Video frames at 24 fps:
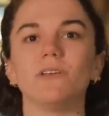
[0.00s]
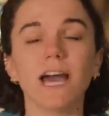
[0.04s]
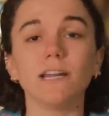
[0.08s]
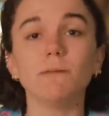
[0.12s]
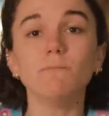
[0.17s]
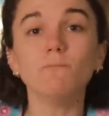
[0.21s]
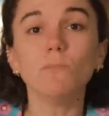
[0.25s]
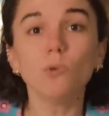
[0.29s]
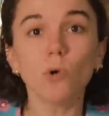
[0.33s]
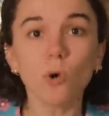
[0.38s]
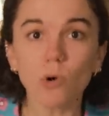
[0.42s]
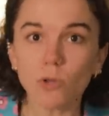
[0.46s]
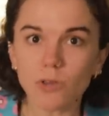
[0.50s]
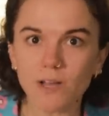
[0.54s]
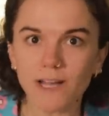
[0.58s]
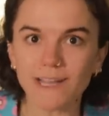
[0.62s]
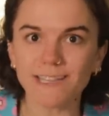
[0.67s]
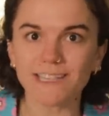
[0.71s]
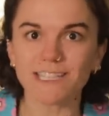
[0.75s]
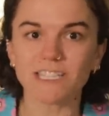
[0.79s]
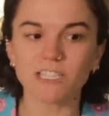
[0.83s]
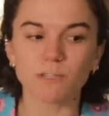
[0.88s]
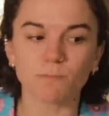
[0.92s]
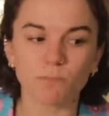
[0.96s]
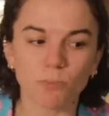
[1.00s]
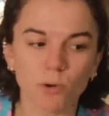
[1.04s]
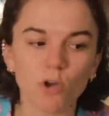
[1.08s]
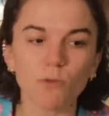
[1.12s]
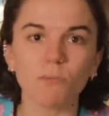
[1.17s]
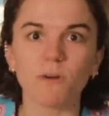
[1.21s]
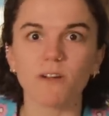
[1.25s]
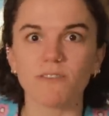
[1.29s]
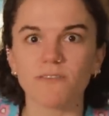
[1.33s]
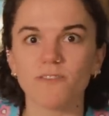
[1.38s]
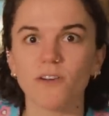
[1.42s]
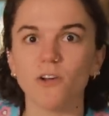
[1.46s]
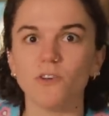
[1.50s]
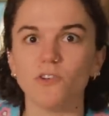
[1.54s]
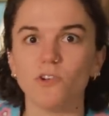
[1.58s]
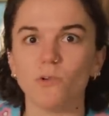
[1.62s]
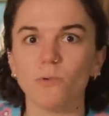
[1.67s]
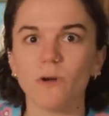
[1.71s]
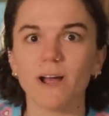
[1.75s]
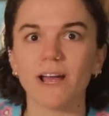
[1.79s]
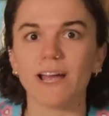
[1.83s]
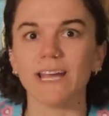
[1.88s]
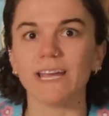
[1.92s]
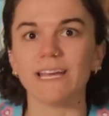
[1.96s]
and I'm more likely to put my phone
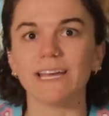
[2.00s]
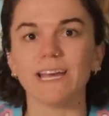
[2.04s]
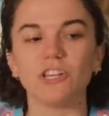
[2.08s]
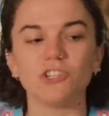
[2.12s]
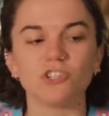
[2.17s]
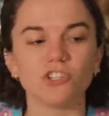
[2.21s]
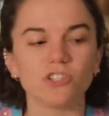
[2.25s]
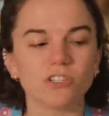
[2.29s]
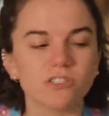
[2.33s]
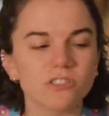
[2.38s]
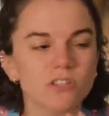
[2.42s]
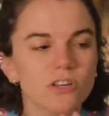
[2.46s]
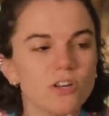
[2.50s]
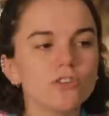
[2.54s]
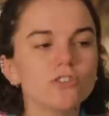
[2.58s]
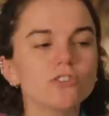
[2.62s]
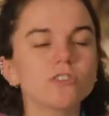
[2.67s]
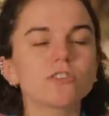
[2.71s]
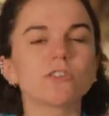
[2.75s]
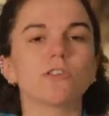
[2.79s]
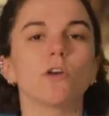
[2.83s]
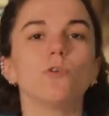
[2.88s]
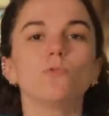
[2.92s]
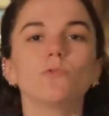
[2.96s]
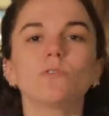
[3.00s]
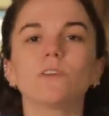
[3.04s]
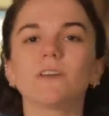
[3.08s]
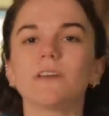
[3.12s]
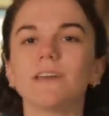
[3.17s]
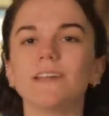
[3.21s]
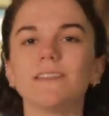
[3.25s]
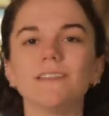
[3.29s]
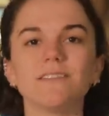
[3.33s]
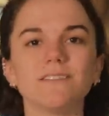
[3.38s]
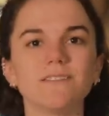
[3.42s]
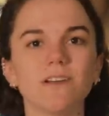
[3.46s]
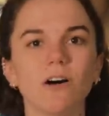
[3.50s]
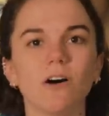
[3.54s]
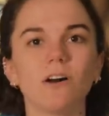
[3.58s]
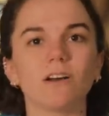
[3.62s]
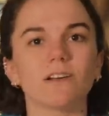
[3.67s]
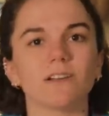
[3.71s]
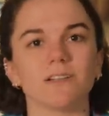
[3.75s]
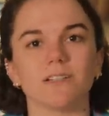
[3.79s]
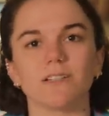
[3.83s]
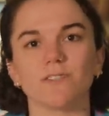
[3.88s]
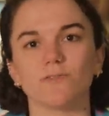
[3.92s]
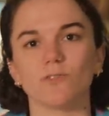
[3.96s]
away and just soak in the
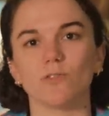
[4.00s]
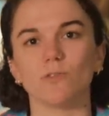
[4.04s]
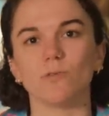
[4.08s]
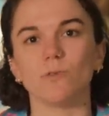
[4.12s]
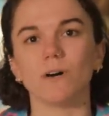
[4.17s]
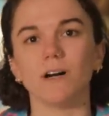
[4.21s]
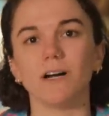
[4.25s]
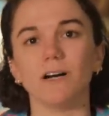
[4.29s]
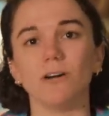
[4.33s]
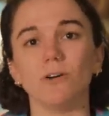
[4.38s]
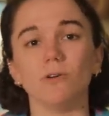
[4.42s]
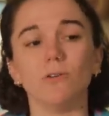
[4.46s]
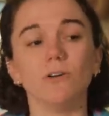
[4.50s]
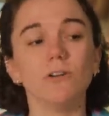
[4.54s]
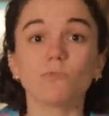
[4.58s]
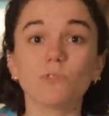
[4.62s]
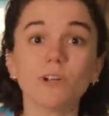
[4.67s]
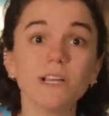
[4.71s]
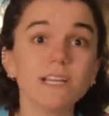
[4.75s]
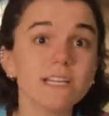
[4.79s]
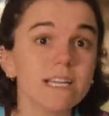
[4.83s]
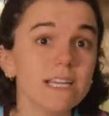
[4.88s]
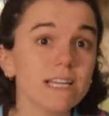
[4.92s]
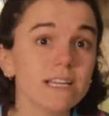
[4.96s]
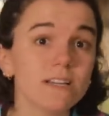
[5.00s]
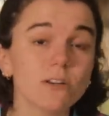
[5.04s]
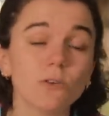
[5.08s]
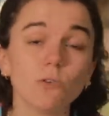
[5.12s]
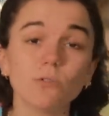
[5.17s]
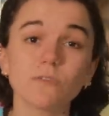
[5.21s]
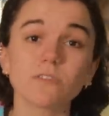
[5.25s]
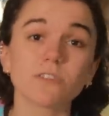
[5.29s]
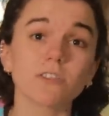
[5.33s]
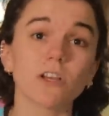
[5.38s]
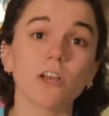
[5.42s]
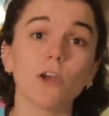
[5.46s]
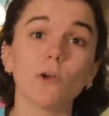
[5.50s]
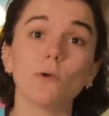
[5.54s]
darkness for a while. Reading also